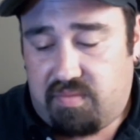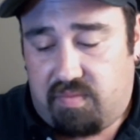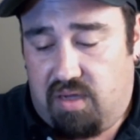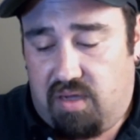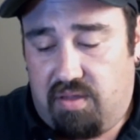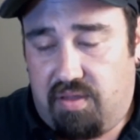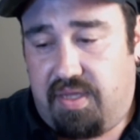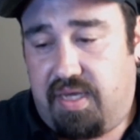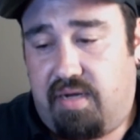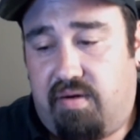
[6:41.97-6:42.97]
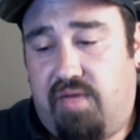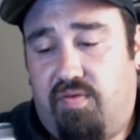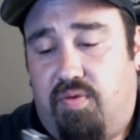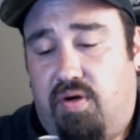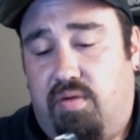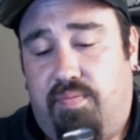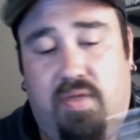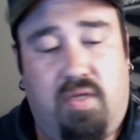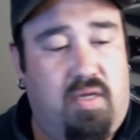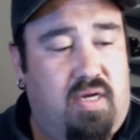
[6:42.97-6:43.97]
Other than that, I don't have a problem.
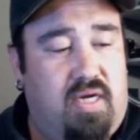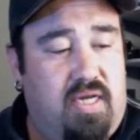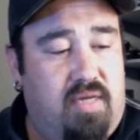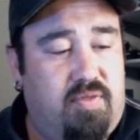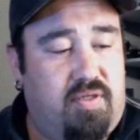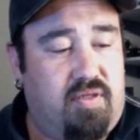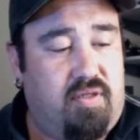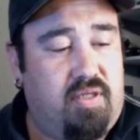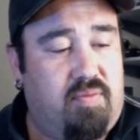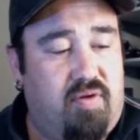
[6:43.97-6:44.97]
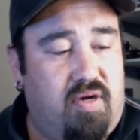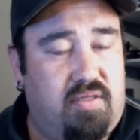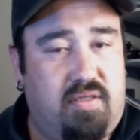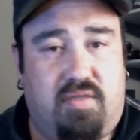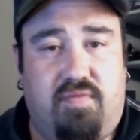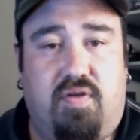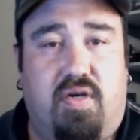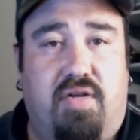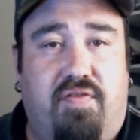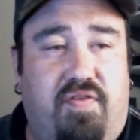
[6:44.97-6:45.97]
I am still in the process of
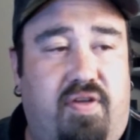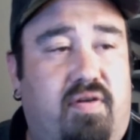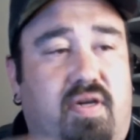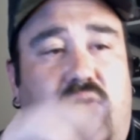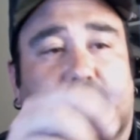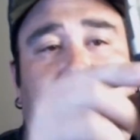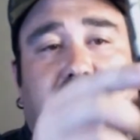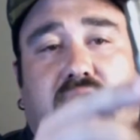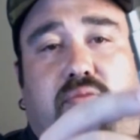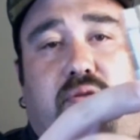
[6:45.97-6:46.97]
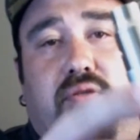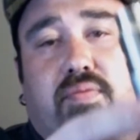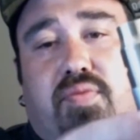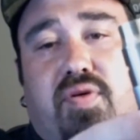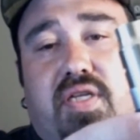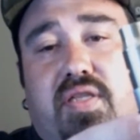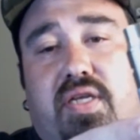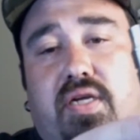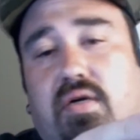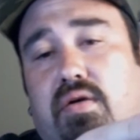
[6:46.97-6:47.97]
trying to figure out what I can put in
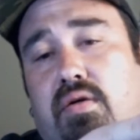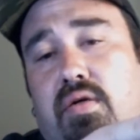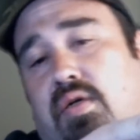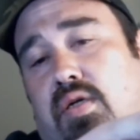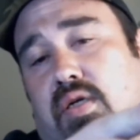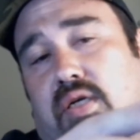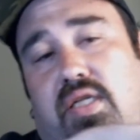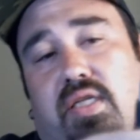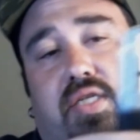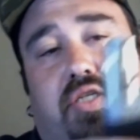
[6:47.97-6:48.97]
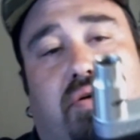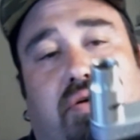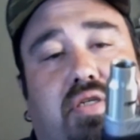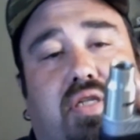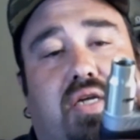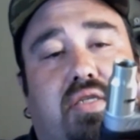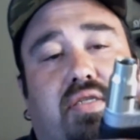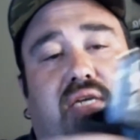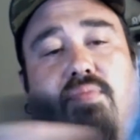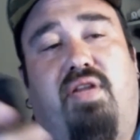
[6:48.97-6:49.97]
there in that charge slot,
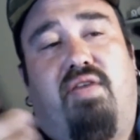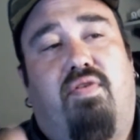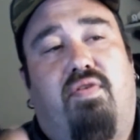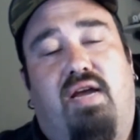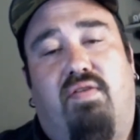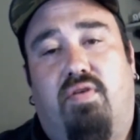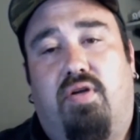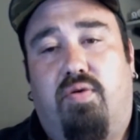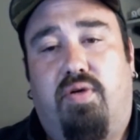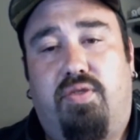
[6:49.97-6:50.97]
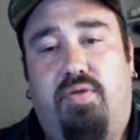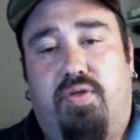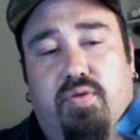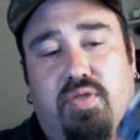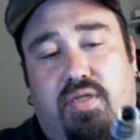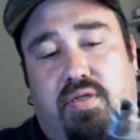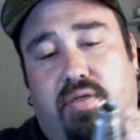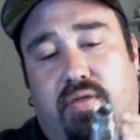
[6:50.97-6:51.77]
since I'm never ever going to use it.